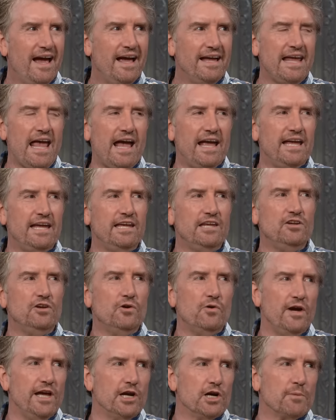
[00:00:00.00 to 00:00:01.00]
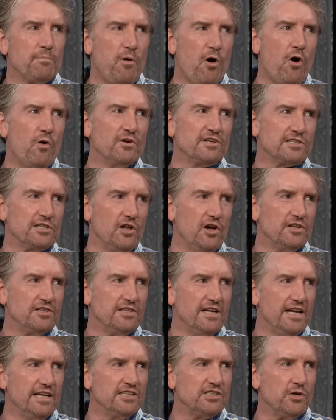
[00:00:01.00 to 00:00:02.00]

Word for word: Yeah, he knew Interpol was closing in,